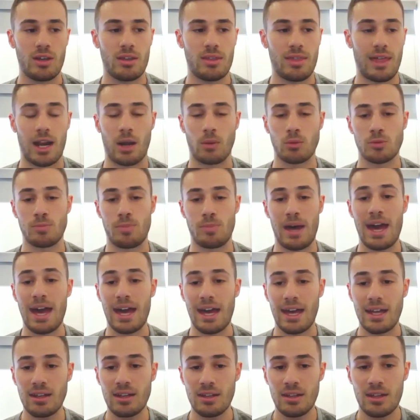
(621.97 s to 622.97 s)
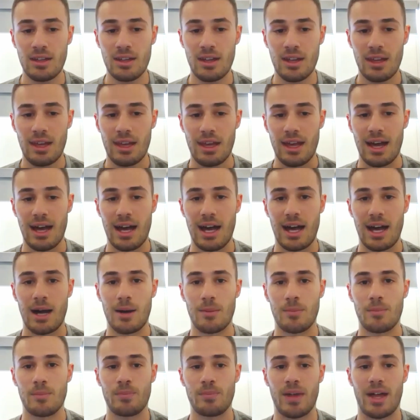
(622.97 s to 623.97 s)
that i was bad
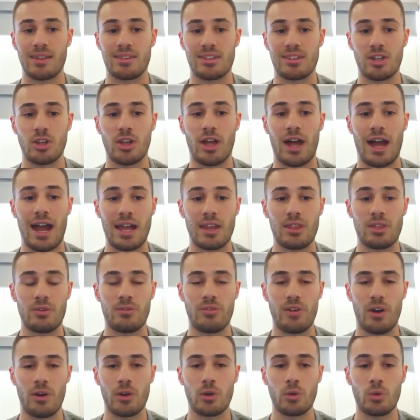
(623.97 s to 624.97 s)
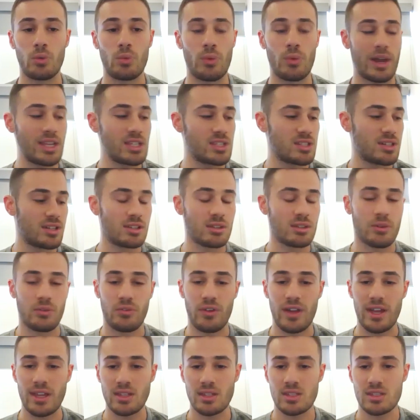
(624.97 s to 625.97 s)
um, until i had the very good reason and
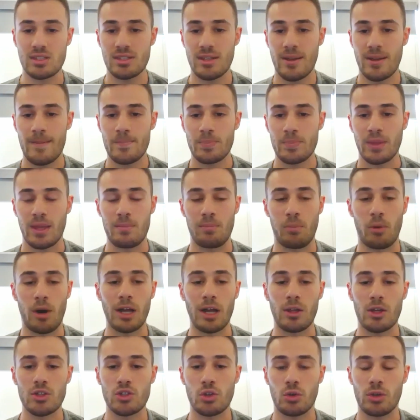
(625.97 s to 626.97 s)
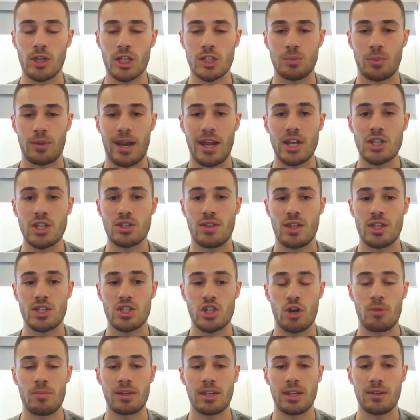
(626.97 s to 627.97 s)
defense and biological explanation that
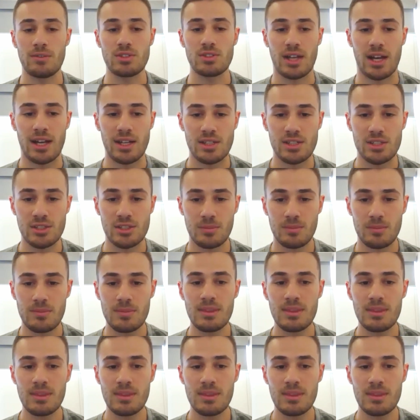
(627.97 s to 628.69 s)
jeremy gives us